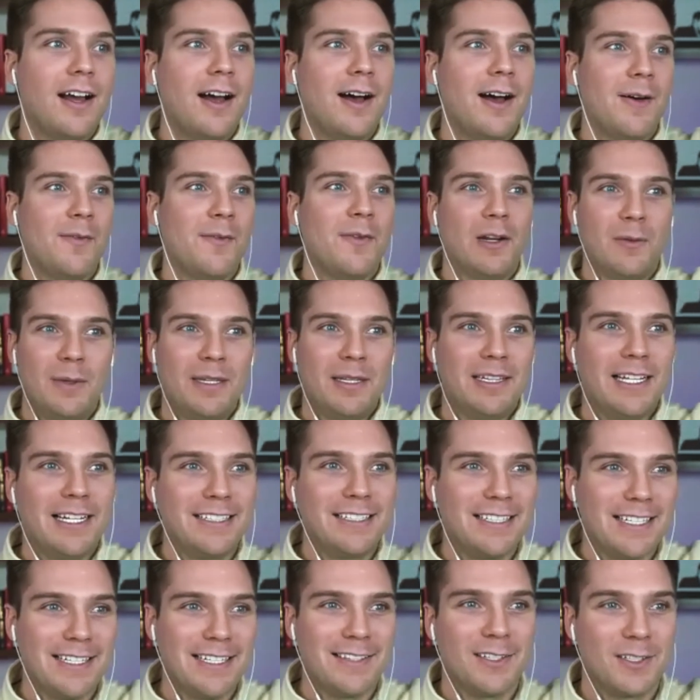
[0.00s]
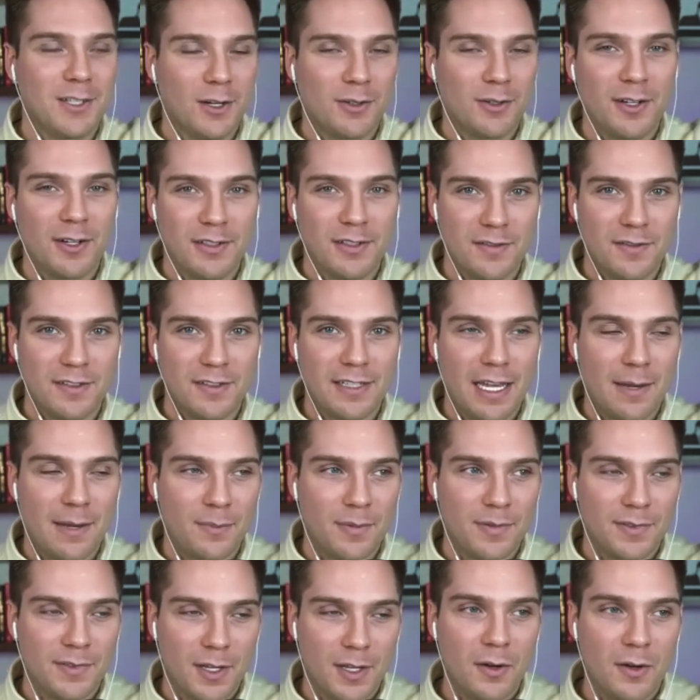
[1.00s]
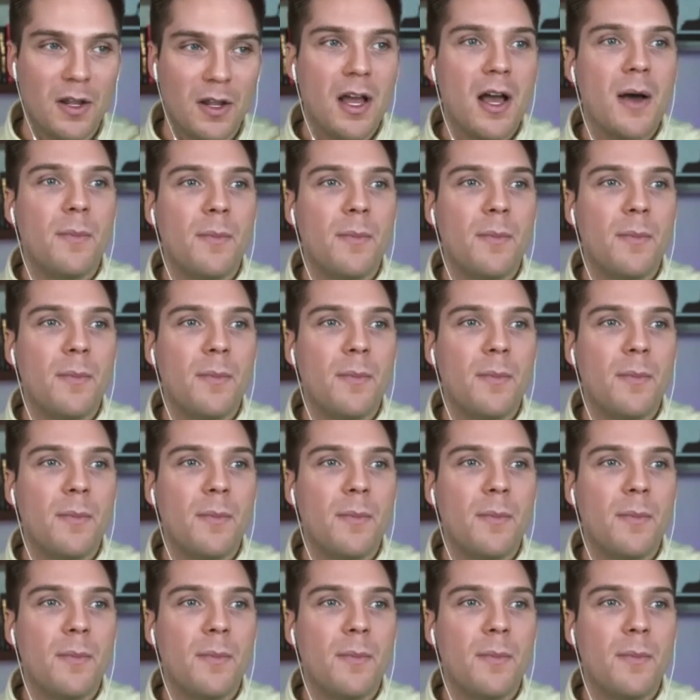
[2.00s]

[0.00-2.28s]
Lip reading: It'll be linked in the show notes of this episode.